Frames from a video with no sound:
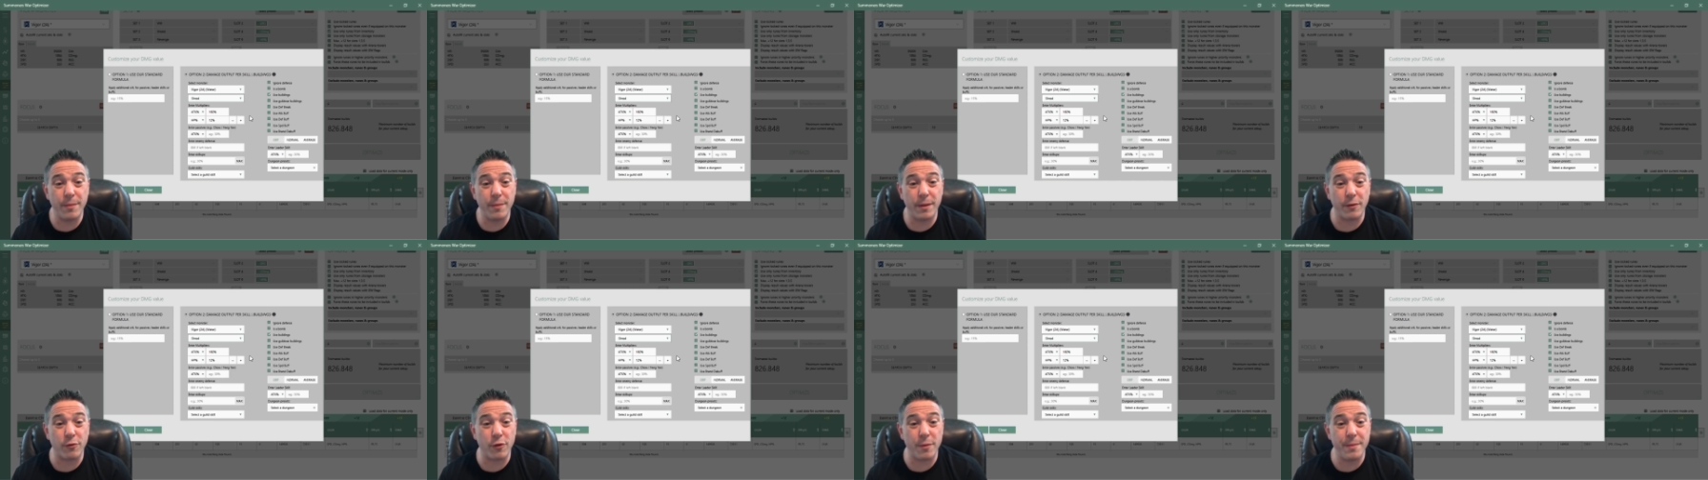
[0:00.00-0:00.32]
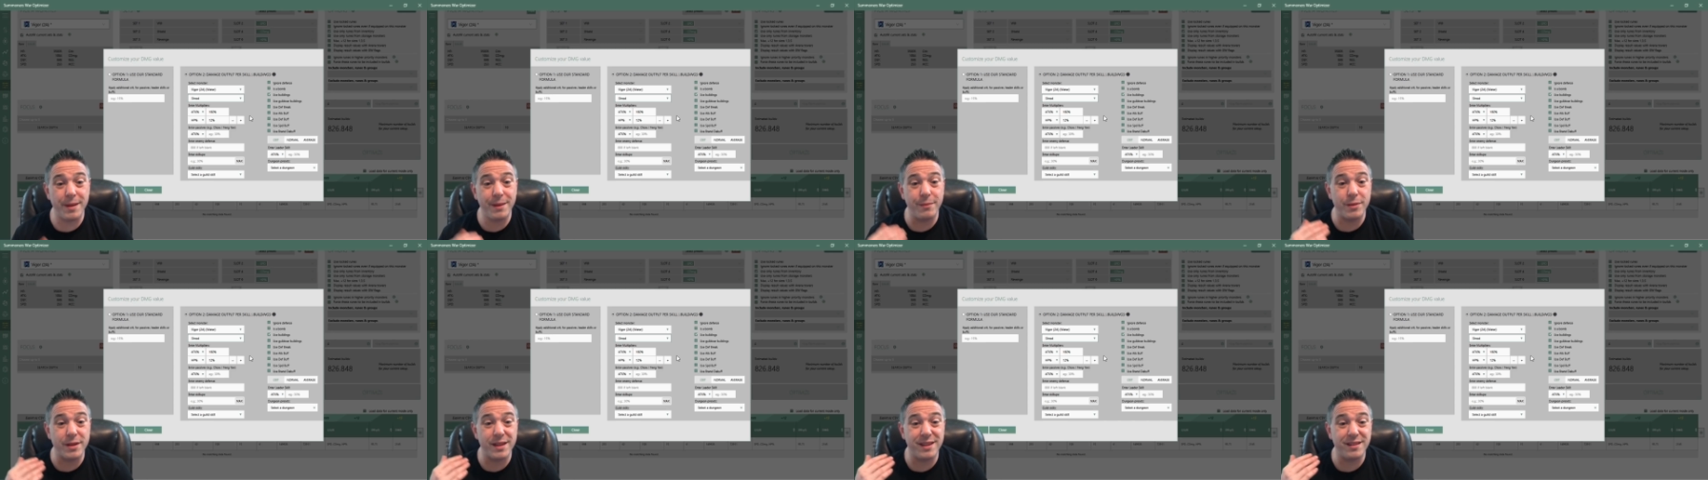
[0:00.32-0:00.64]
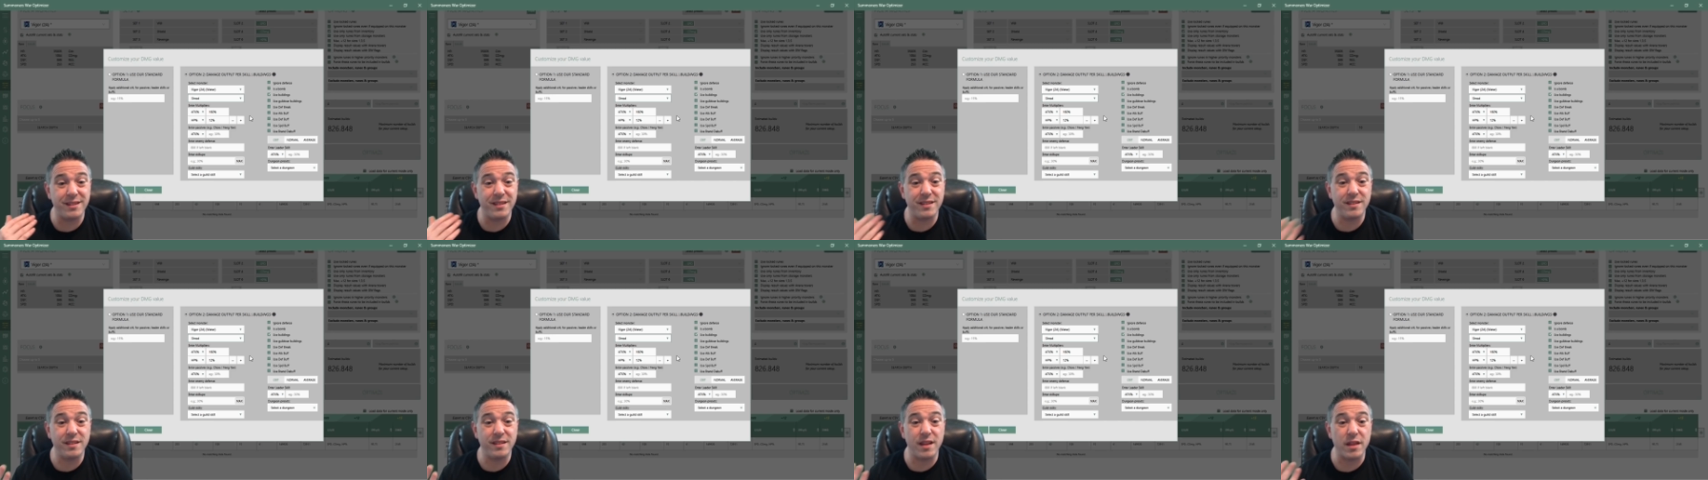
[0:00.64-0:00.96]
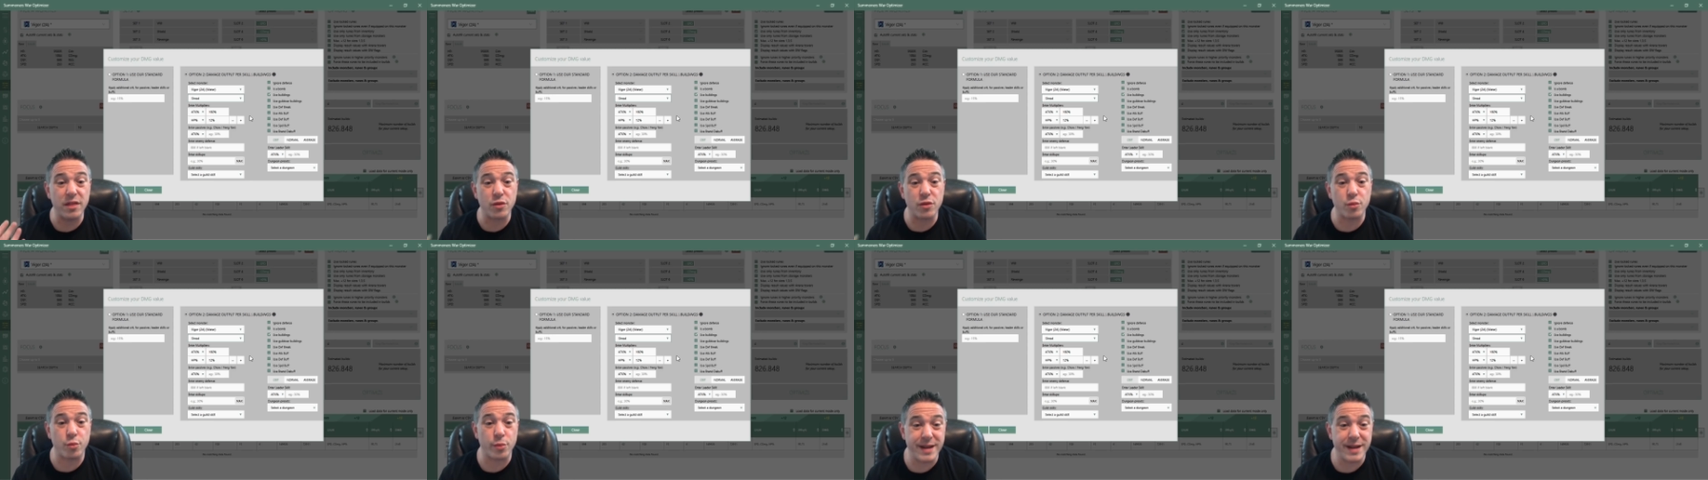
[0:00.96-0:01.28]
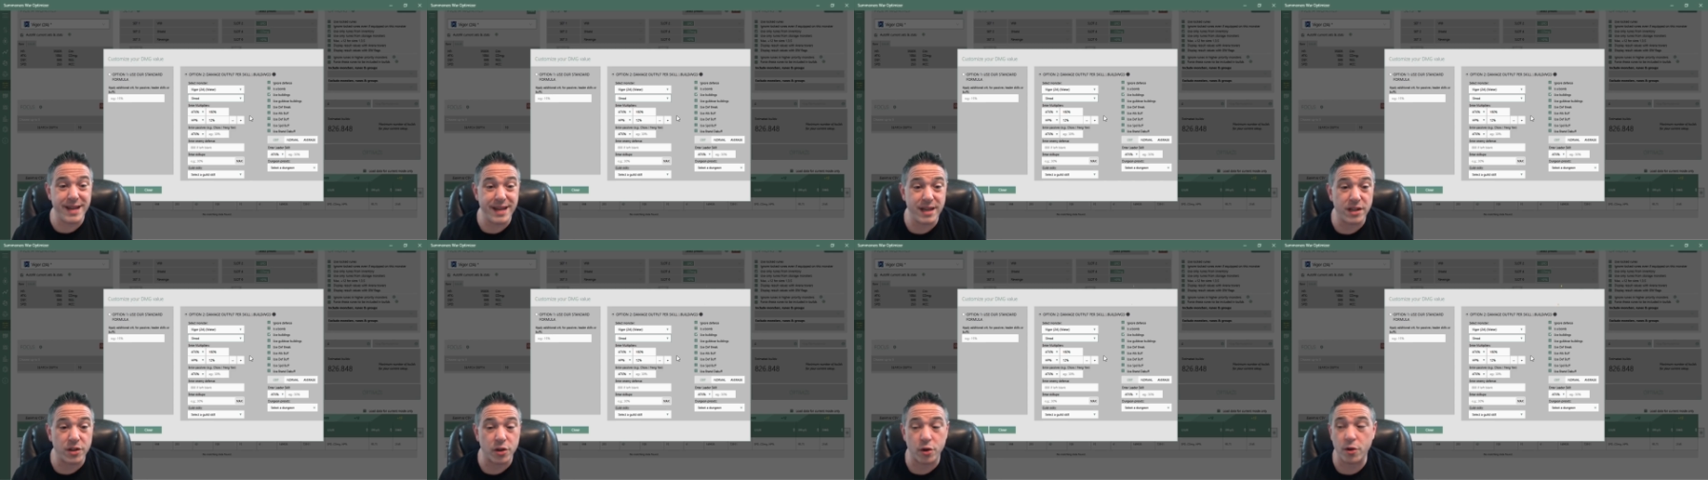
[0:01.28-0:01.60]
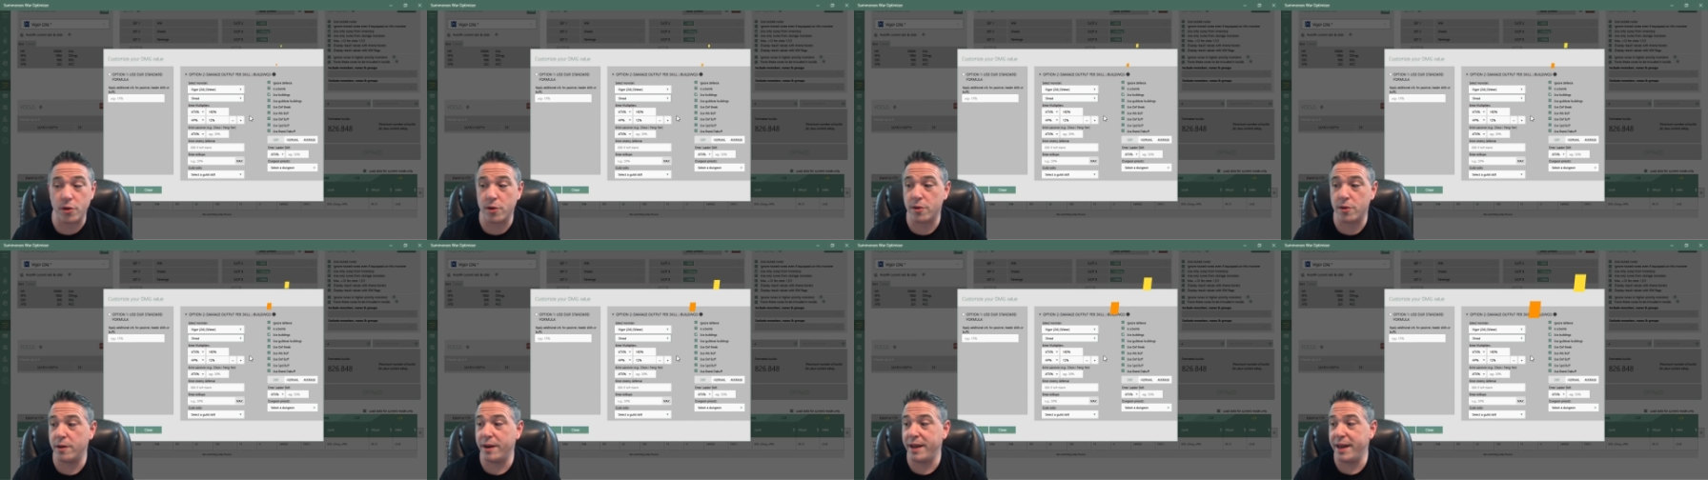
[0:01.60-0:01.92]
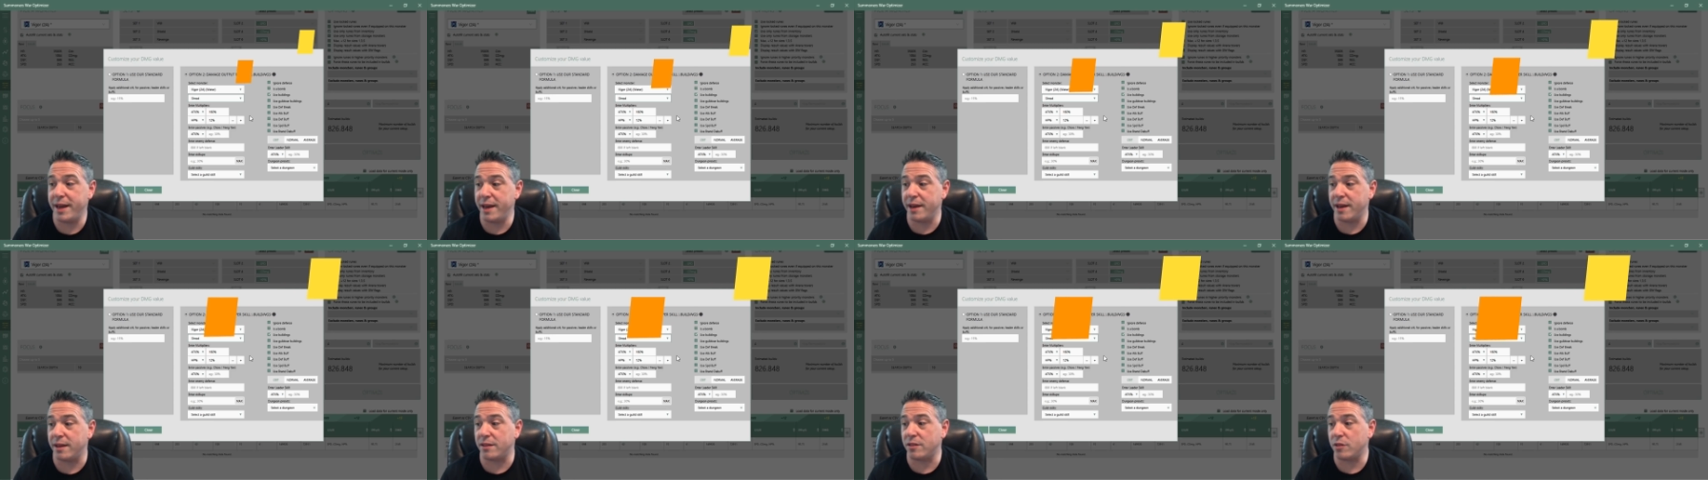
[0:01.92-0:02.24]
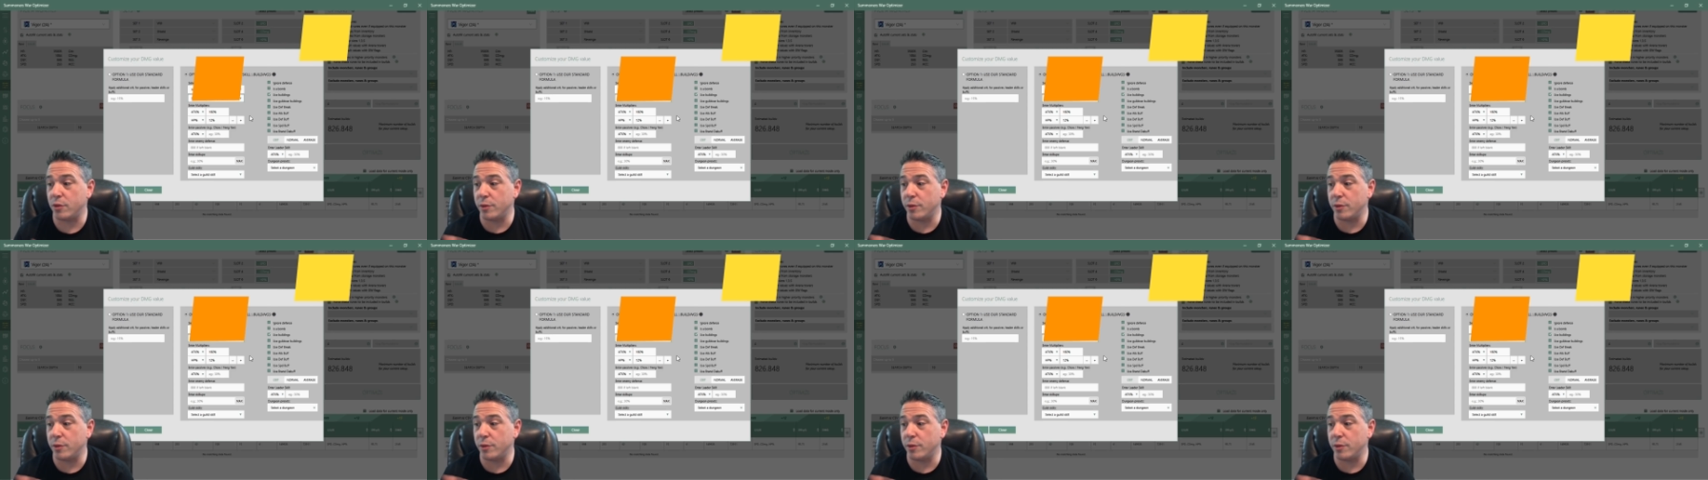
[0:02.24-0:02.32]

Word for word: but remember this is a 3 turn hit,